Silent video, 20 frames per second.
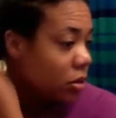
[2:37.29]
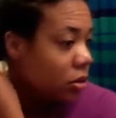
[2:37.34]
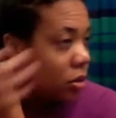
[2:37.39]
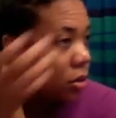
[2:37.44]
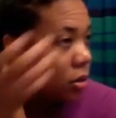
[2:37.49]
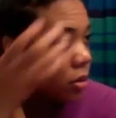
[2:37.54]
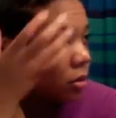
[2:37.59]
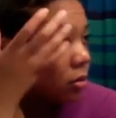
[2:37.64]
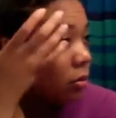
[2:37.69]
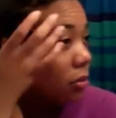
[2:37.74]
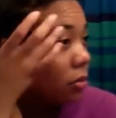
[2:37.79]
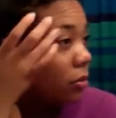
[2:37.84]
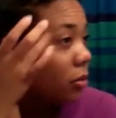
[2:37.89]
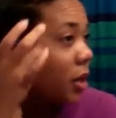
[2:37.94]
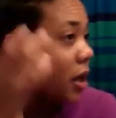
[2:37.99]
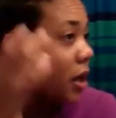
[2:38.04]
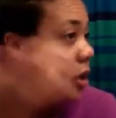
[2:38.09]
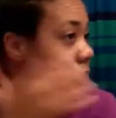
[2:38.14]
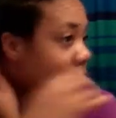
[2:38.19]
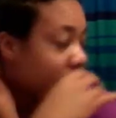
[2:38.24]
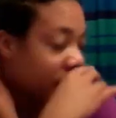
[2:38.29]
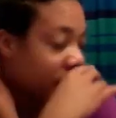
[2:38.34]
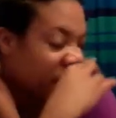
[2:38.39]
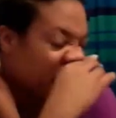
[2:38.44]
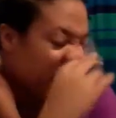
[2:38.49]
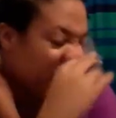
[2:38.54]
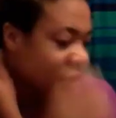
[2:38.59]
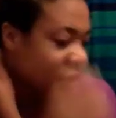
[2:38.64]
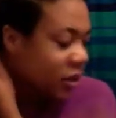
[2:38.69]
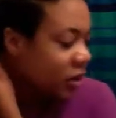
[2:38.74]
make I
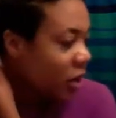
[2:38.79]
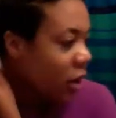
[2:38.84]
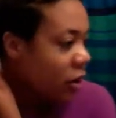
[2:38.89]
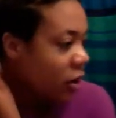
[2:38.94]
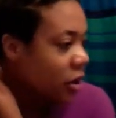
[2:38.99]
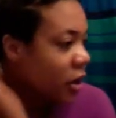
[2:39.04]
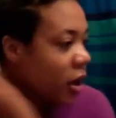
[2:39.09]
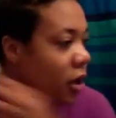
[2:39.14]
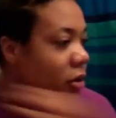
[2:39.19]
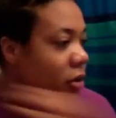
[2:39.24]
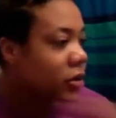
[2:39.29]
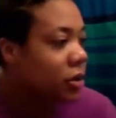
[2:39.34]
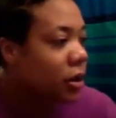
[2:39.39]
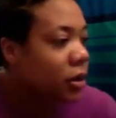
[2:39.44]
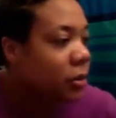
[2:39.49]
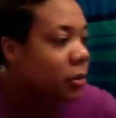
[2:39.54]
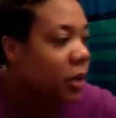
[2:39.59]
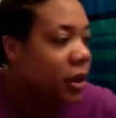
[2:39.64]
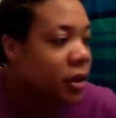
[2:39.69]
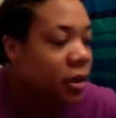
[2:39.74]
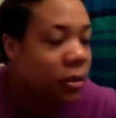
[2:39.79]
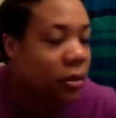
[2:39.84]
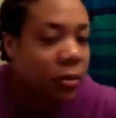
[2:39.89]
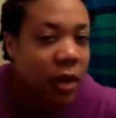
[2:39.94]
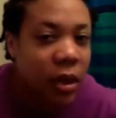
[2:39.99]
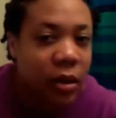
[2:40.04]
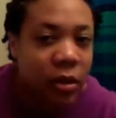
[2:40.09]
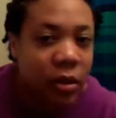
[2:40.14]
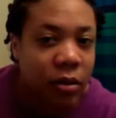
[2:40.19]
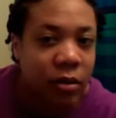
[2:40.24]
started out trying to make them like
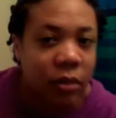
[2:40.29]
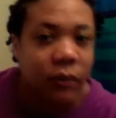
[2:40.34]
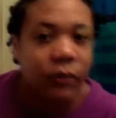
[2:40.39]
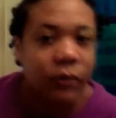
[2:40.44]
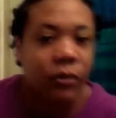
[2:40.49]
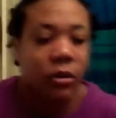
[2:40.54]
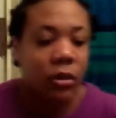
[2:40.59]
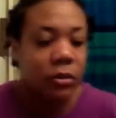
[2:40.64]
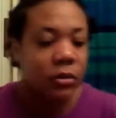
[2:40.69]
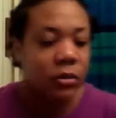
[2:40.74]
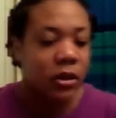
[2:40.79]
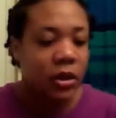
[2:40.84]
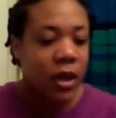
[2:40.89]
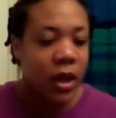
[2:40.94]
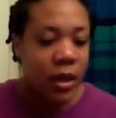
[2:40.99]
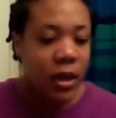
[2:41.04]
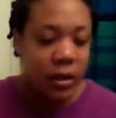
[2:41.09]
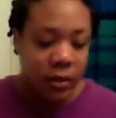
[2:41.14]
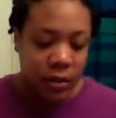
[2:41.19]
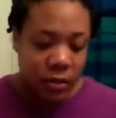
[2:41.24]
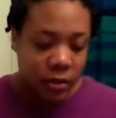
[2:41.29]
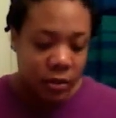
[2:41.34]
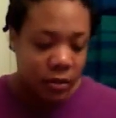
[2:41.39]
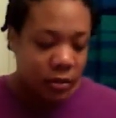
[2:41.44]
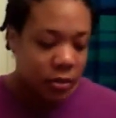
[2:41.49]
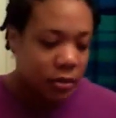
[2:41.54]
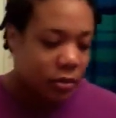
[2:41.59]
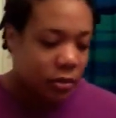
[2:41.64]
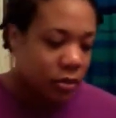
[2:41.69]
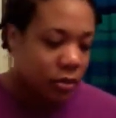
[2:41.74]
uniform sized
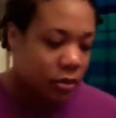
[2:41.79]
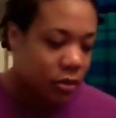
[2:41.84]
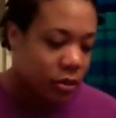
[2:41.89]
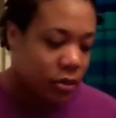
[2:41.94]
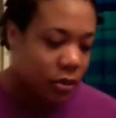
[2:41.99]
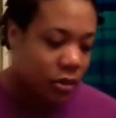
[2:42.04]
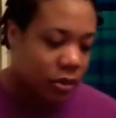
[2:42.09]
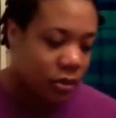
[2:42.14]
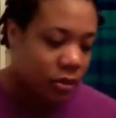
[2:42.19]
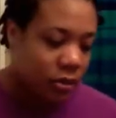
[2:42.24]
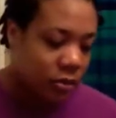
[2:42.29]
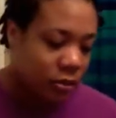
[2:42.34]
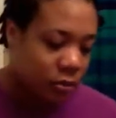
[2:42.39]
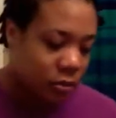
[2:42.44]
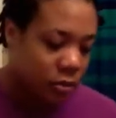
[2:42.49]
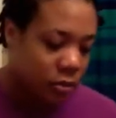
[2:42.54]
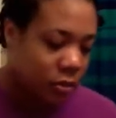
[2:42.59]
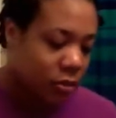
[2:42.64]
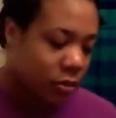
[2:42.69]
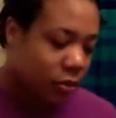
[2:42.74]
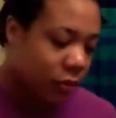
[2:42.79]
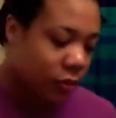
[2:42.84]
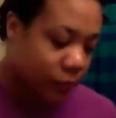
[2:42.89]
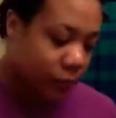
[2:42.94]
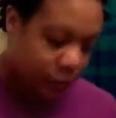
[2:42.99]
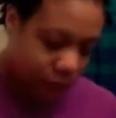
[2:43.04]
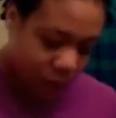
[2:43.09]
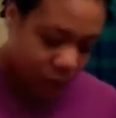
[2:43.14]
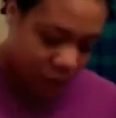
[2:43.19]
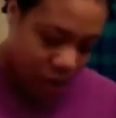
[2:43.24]
cause
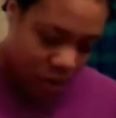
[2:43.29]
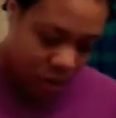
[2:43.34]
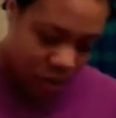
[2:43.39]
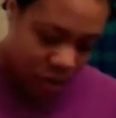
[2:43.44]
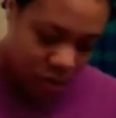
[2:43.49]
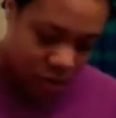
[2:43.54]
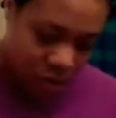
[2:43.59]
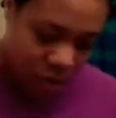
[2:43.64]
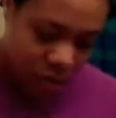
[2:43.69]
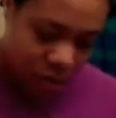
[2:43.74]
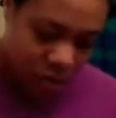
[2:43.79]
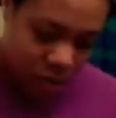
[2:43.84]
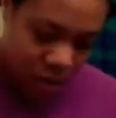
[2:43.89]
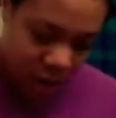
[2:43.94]
oh crap